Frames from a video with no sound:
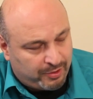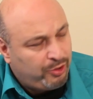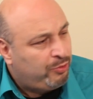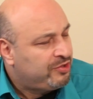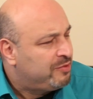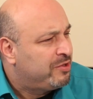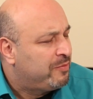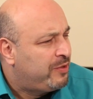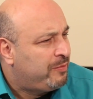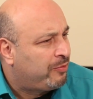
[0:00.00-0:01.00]
Who were some of
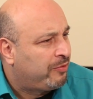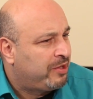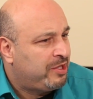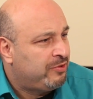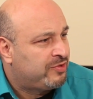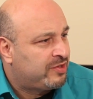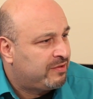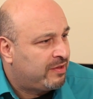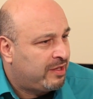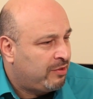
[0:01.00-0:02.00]
the people that you,
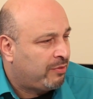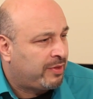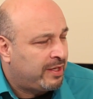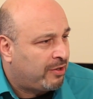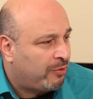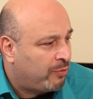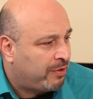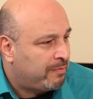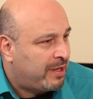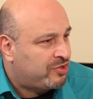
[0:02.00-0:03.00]
that you think are
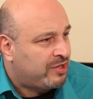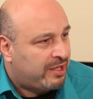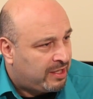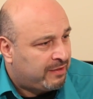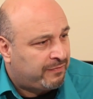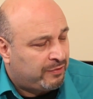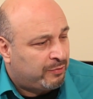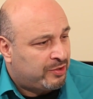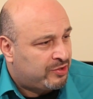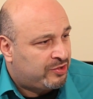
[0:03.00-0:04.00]
worth mentioning that
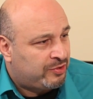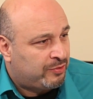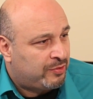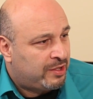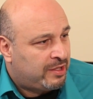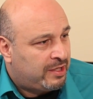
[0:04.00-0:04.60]
influenced you